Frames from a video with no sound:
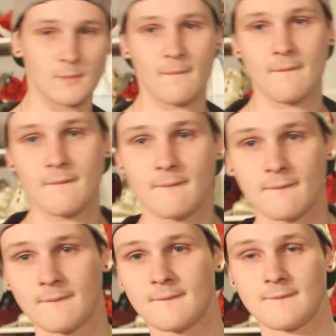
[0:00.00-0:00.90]

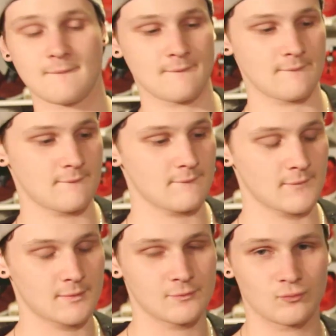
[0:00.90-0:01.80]

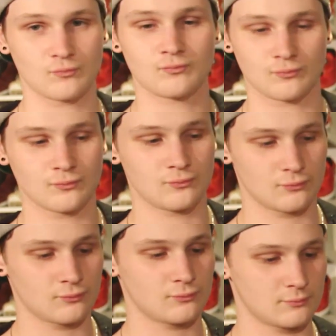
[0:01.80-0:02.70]

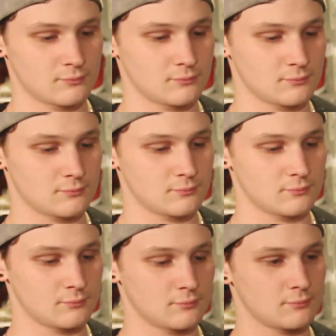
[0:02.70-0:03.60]

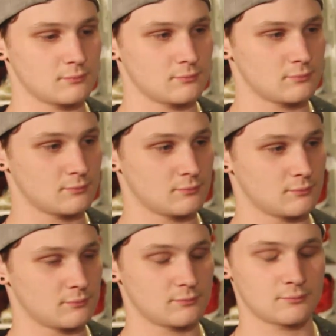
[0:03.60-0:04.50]

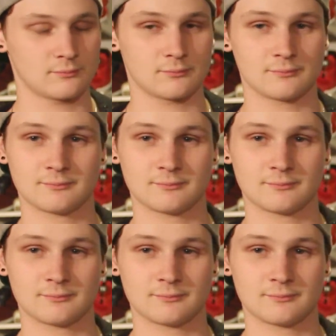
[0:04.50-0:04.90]
[no speech]